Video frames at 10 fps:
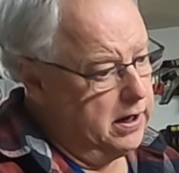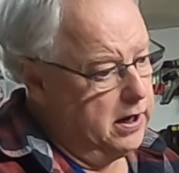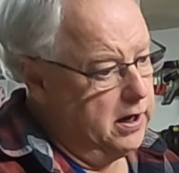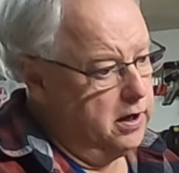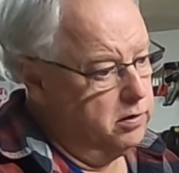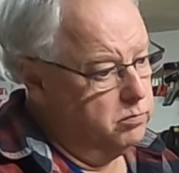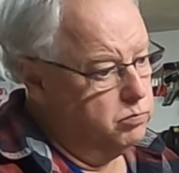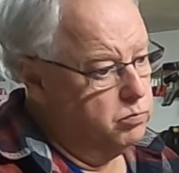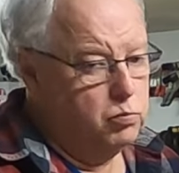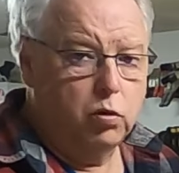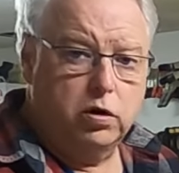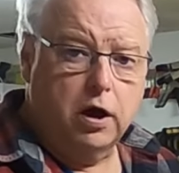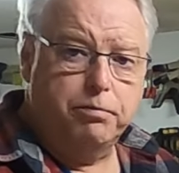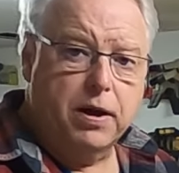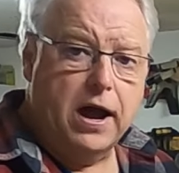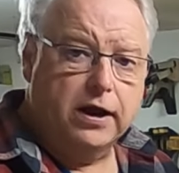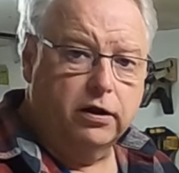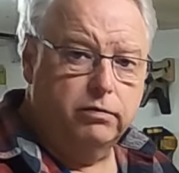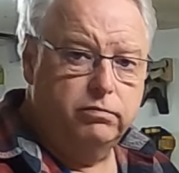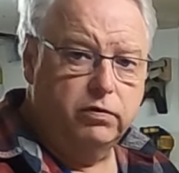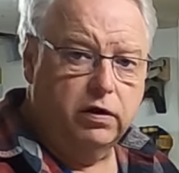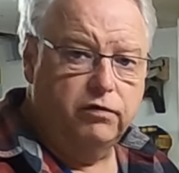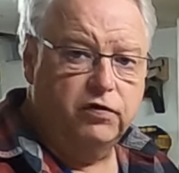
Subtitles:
and we'll cut back and